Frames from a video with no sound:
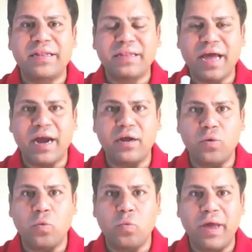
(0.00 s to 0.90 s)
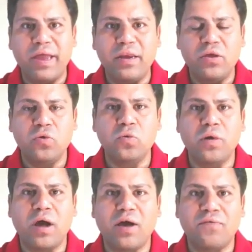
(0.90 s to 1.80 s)
that when you
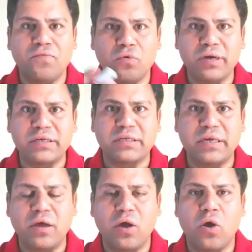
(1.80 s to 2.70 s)
are focusing